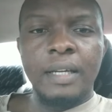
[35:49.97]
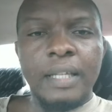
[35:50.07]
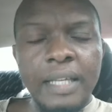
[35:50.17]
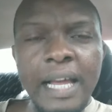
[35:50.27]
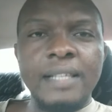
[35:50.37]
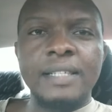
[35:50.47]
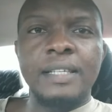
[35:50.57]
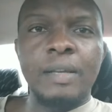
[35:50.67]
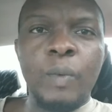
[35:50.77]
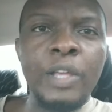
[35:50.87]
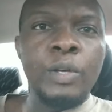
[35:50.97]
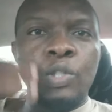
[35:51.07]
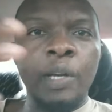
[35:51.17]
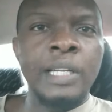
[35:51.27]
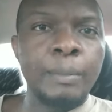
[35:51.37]
Yes, when you
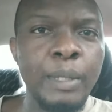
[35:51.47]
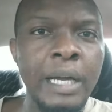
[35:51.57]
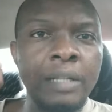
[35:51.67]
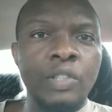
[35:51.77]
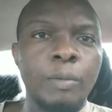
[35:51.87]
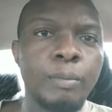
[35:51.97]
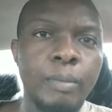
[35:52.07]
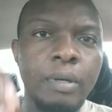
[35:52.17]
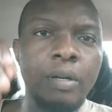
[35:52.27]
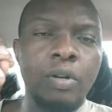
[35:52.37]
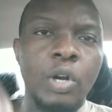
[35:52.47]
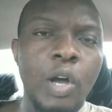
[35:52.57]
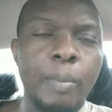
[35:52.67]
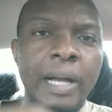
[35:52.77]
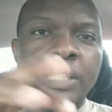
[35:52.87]
join them, there are some
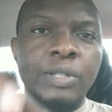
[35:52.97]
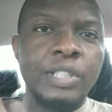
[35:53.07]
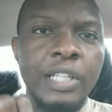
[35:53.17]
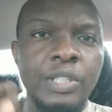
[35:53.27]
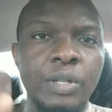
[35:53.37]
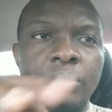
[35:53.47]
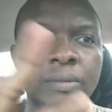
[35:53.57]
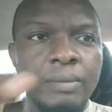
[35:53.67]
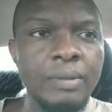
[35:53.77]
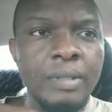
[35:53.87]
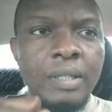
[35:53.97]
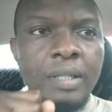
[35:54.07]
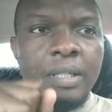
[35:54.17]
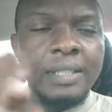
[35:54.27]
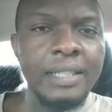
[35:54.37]
club association
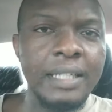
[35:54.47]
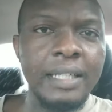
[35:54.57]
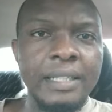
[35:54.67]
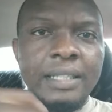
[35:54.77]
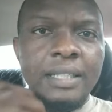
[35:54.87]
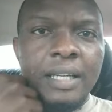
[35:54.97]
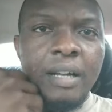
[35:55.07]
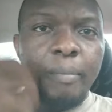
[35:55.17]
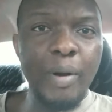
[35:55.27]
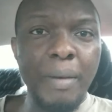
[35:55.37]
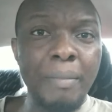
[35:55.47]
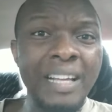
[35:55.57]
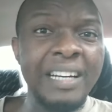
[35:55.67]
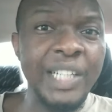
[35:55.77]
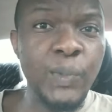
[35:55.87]
secrets,
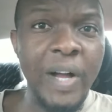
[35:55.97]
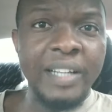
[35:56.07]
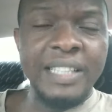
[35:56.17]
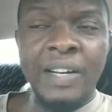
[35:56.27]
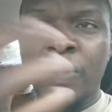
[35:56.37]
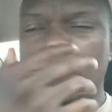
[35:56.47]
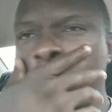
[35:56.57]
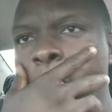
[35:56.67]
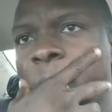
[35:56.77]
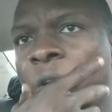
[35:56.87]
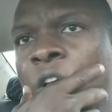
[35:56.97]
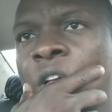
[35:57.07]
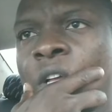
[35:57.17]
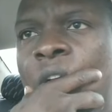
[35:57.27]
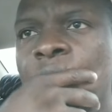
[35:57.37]
probably rituals, I don't know,
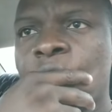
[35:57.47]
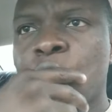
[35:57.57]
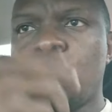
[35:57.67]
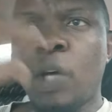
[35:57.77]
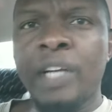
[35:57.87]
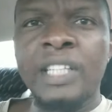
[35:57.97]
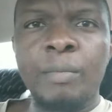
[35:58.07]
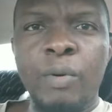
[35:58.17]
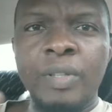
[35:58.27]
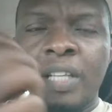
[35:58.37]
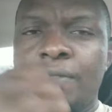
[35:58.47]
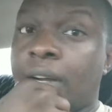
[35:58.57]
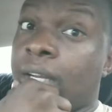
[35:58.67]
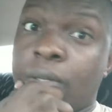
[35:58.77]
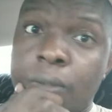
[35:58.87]
to join them or whatever,
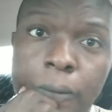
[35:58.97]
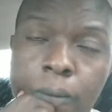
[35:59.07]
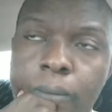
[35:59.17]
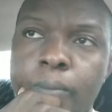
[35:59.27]
I don't know.